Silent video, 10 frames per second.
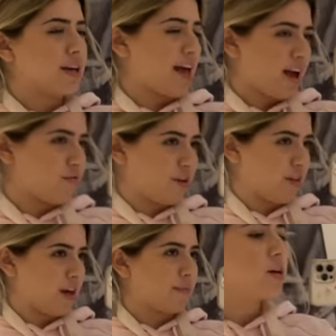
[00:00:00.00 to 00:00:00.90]

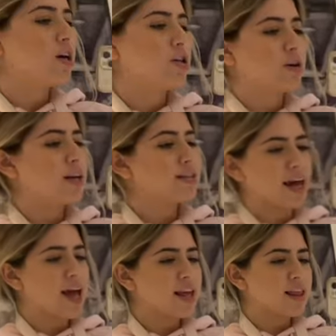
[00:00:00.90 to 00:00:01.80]
everything. You can eat
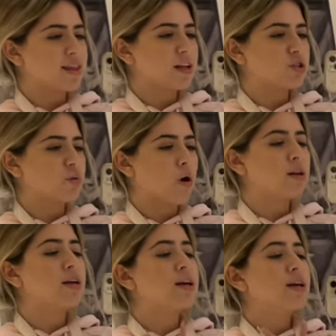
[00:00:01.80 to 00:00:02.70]
anything that you
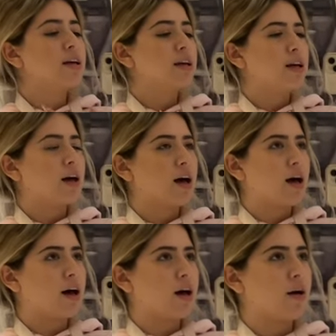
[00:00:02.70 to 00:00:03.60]
want,
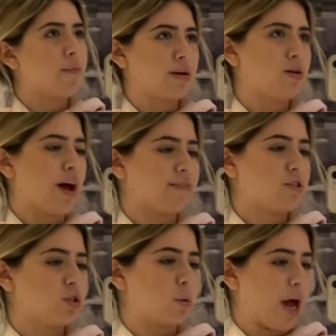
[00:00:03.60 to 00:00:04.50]
but you
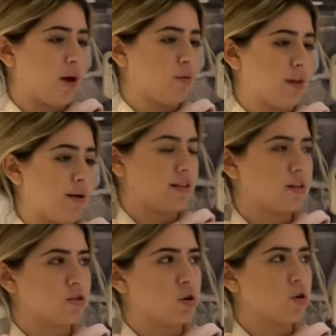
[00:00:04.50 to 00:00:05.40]
have to count them.
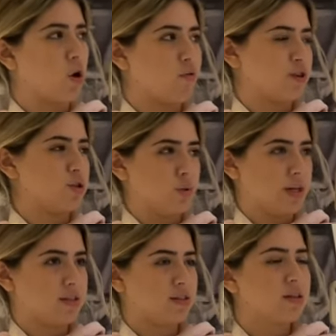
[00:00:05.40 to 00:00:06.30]
Don't overdo
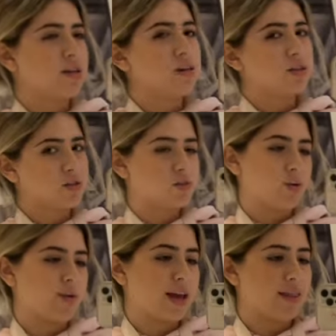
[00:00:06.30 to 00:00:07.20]
it.
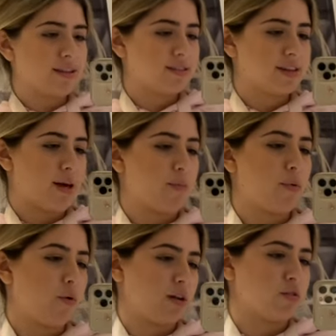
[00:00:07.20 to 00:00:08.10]
So yeah, that's the
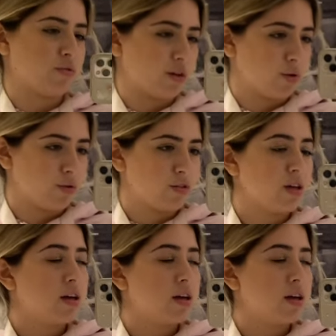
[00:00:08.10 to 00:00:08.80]
point of a good